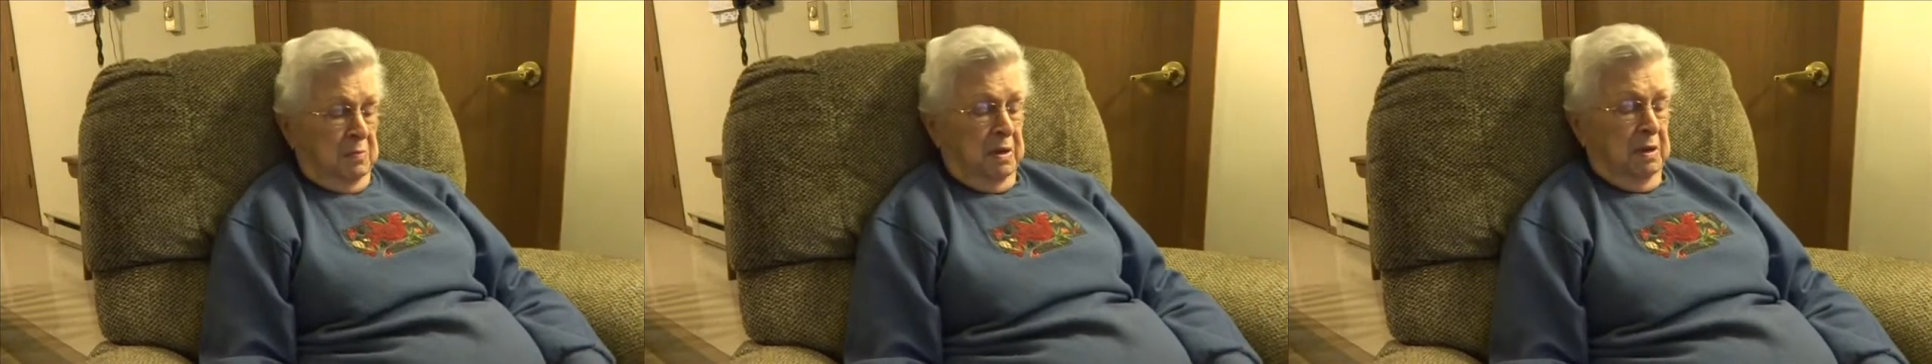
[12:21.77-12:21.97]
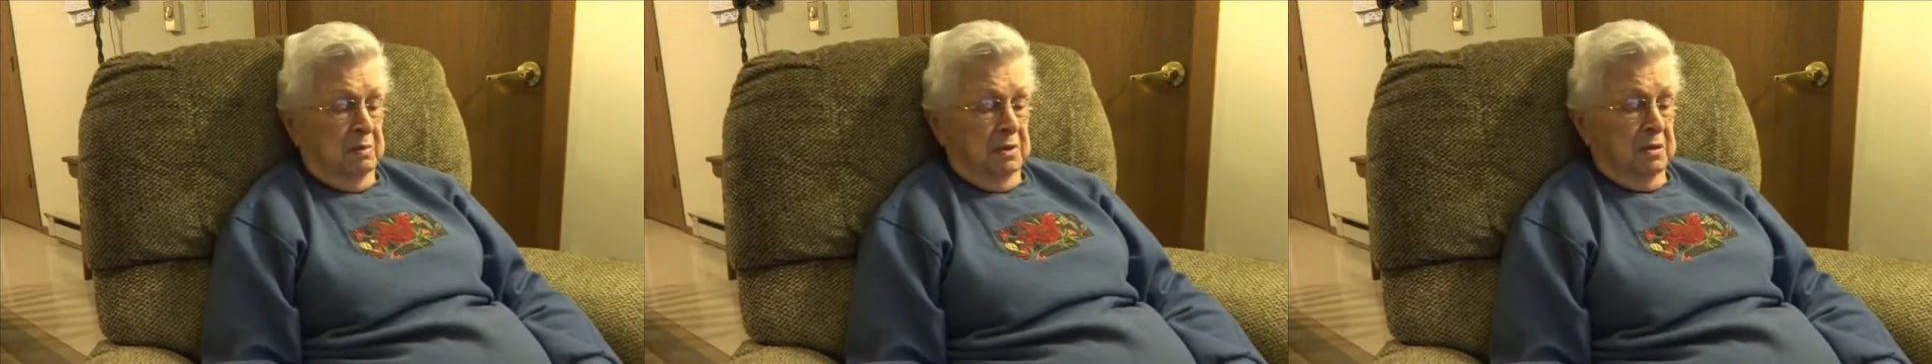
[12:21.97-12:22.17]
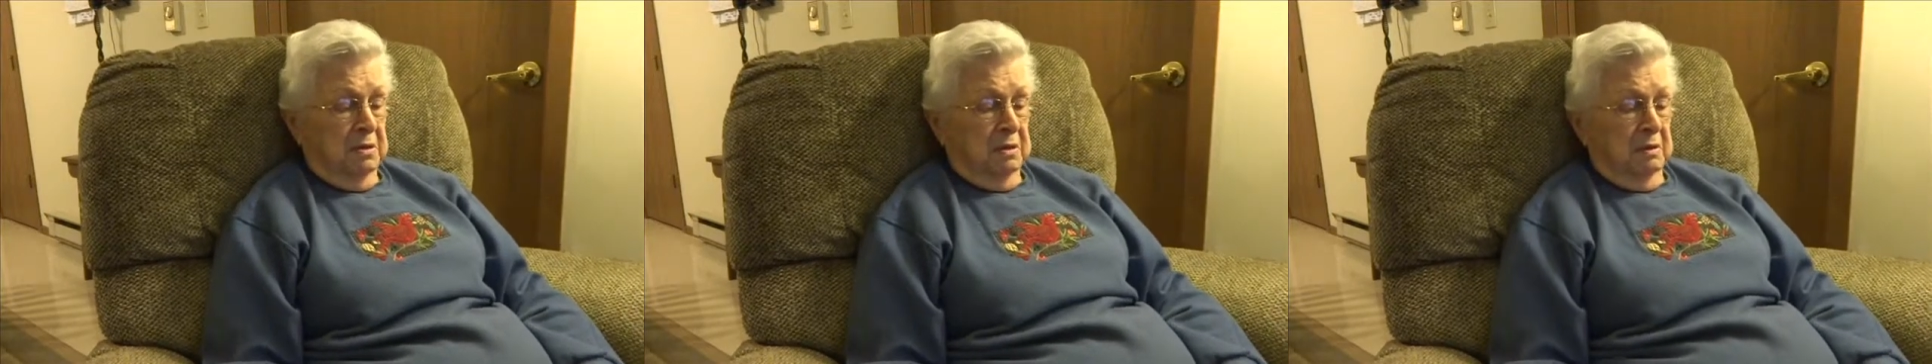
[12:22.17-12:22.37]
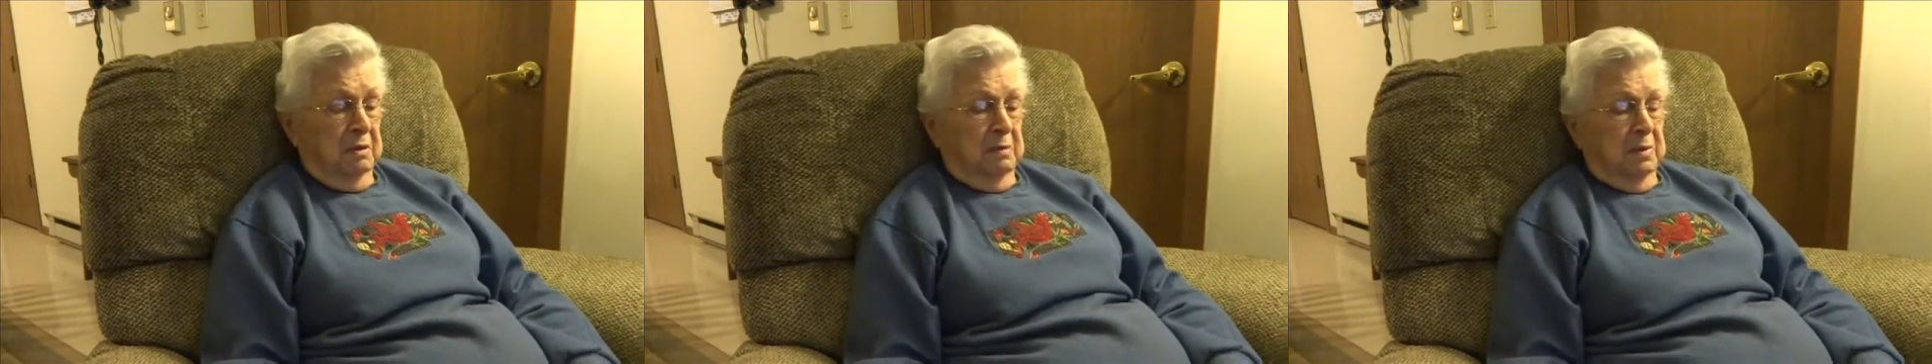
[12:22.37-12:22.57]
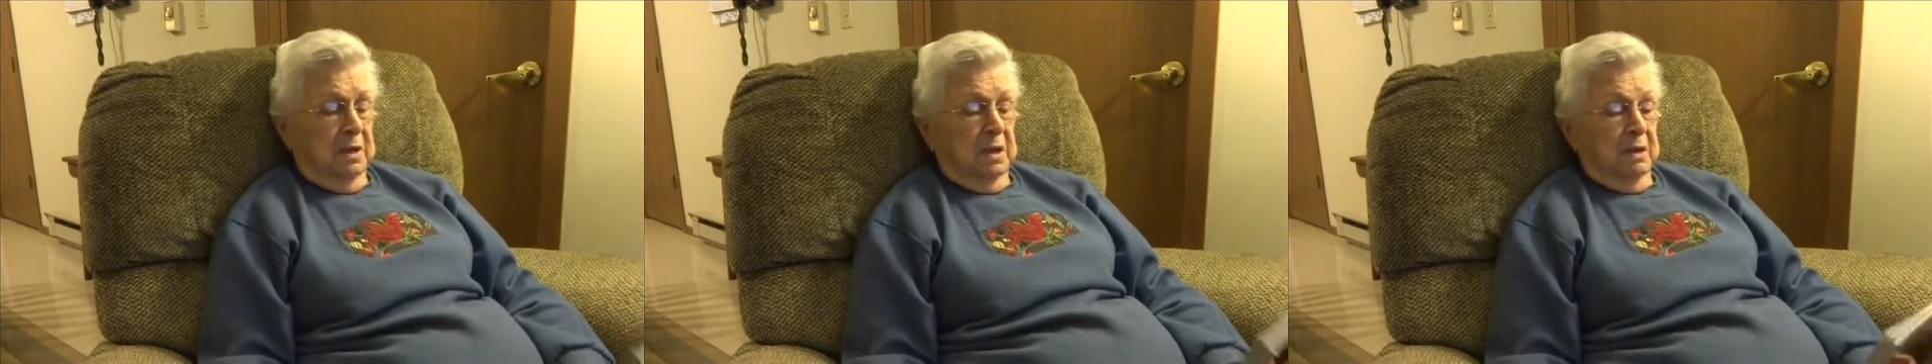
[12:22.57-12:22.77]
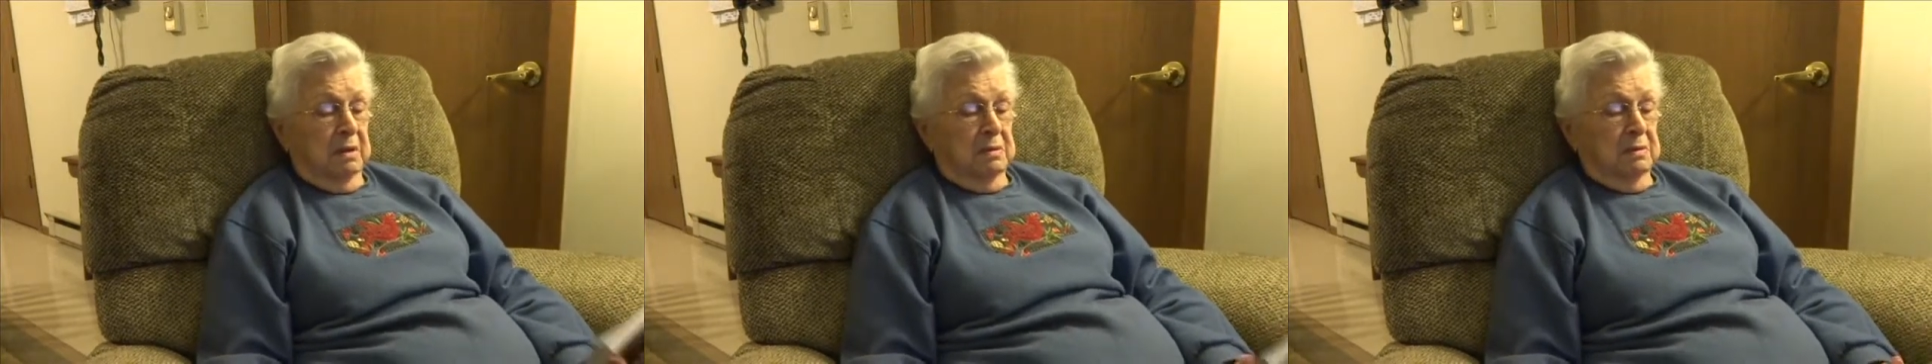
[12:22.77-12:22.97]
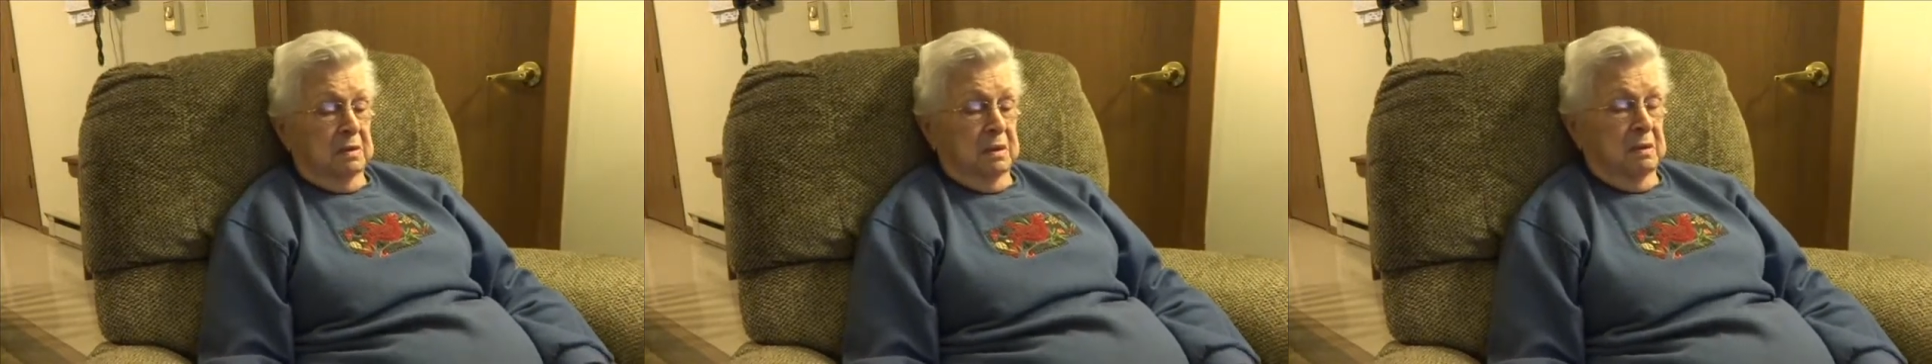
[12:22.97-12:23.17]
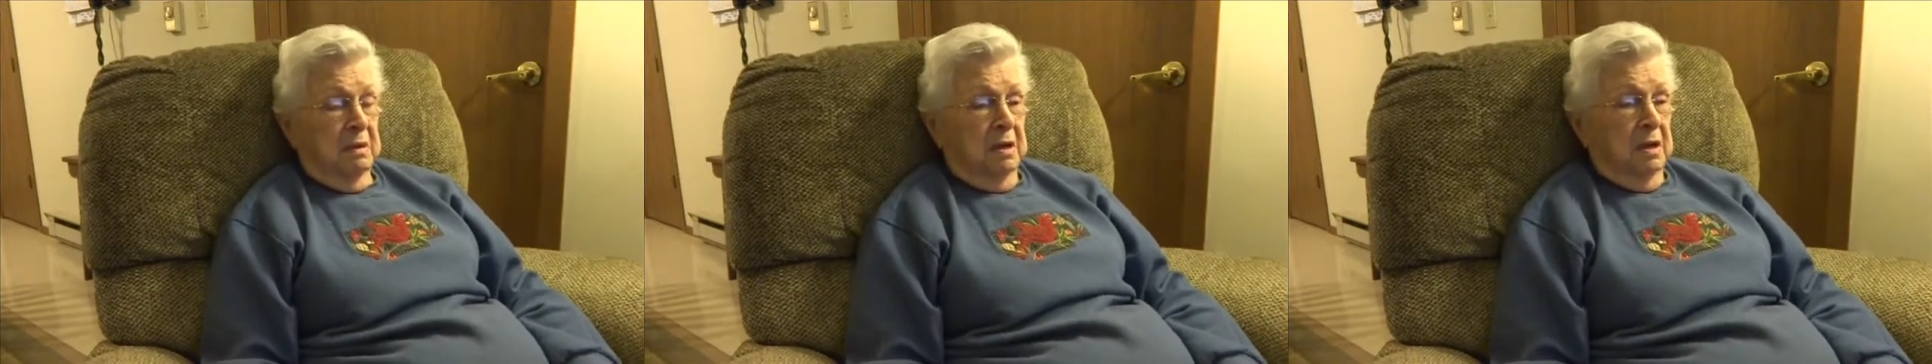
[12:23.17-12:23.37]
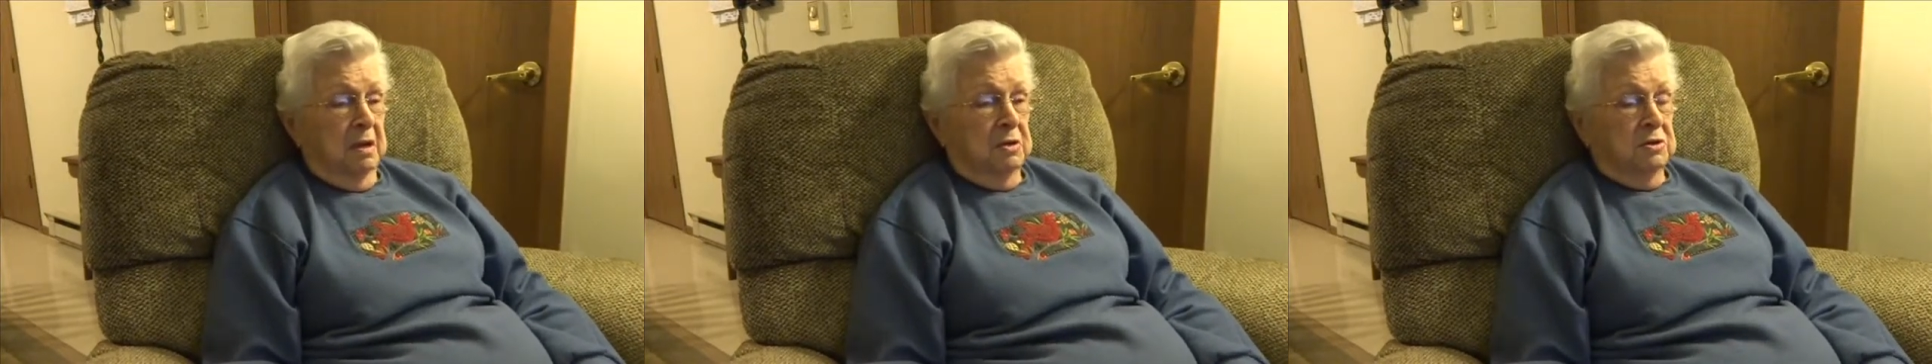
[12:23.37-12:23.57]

publishing a magazine,